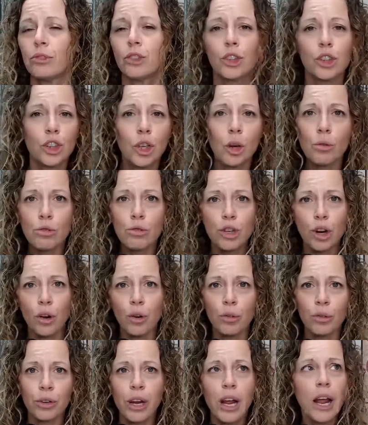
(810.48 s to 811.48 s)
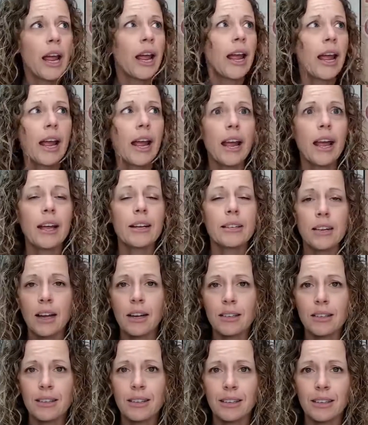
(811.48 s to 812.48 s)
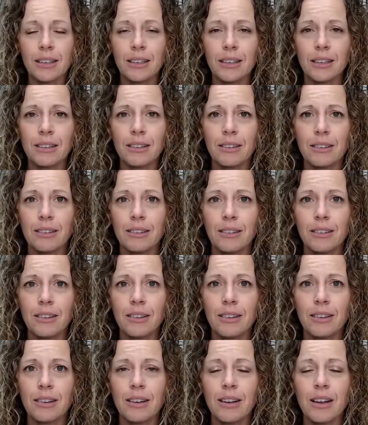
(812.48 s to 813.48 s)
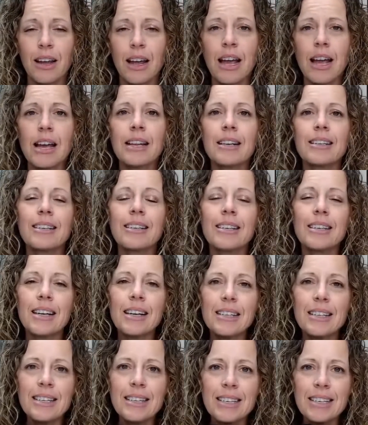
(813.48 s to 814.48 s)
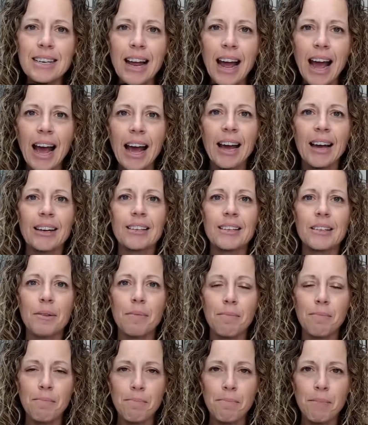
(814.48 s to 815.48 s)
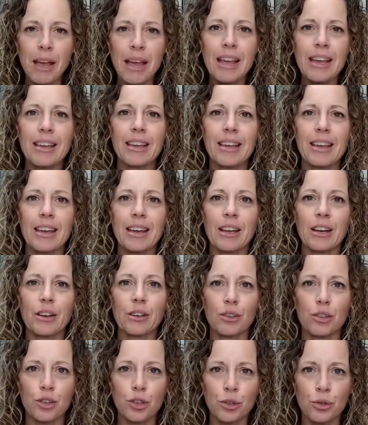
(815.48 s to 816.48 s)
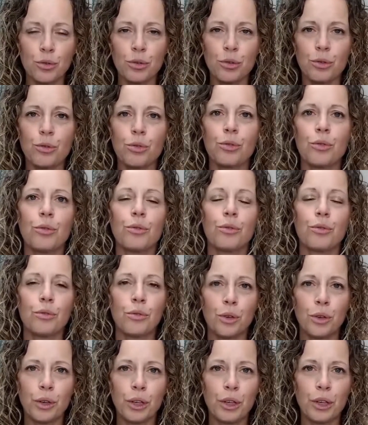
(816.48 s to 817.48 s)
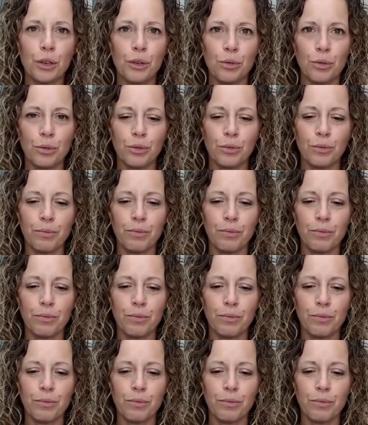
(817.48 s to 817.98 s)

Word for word: Joan Joan is hustling does not make it true for you